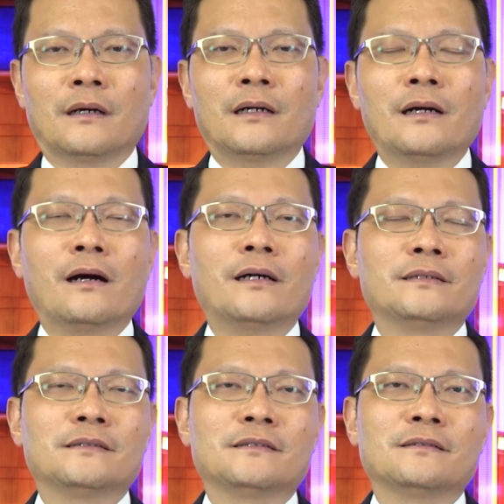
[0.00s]
Our
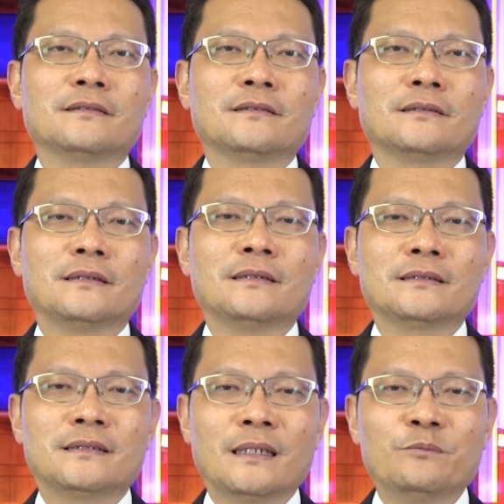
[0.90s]
hearts, in the
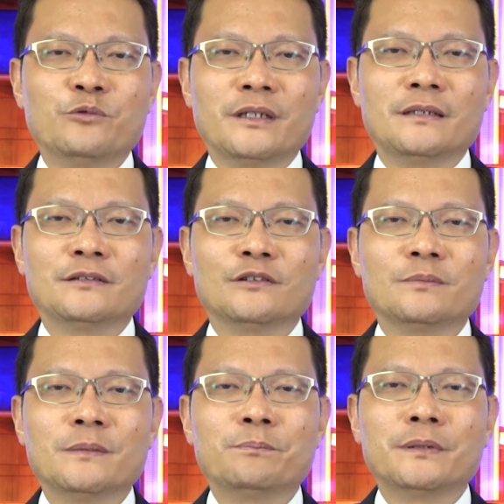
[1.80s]
same way,
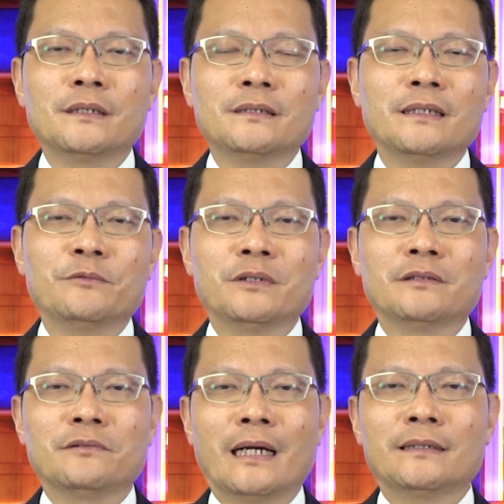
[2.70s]
should be burning
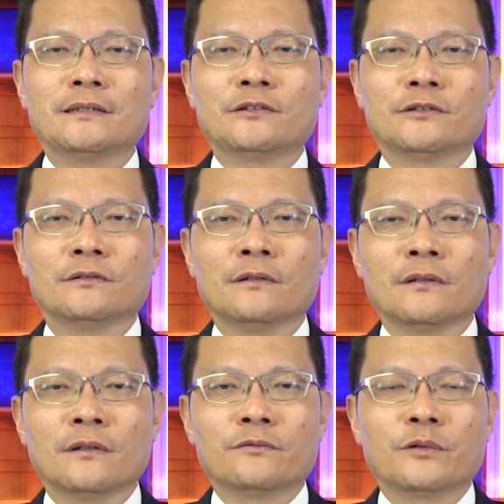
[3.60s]
with gratitude
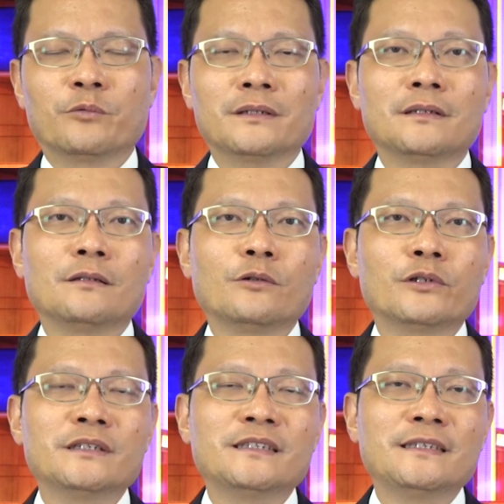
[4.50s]
for what the
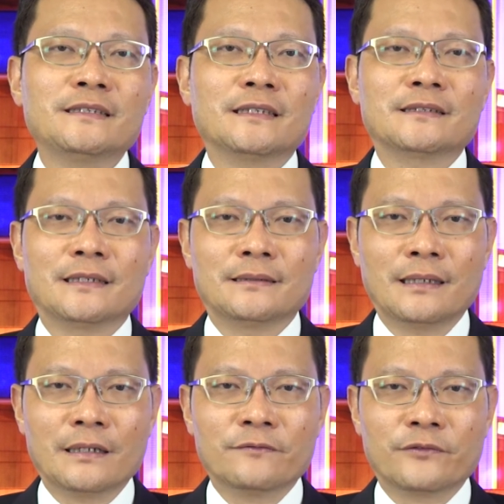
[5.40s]
Lord Jesus had
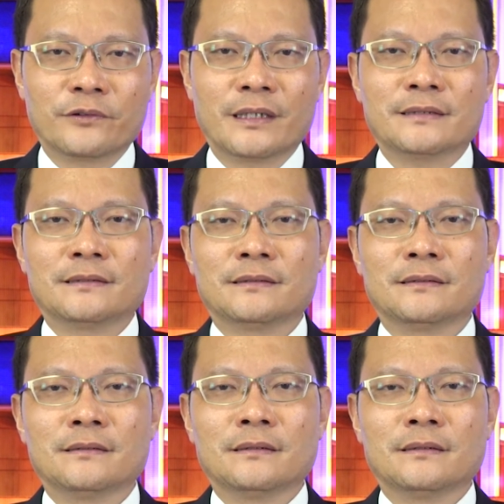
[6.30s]
done for us.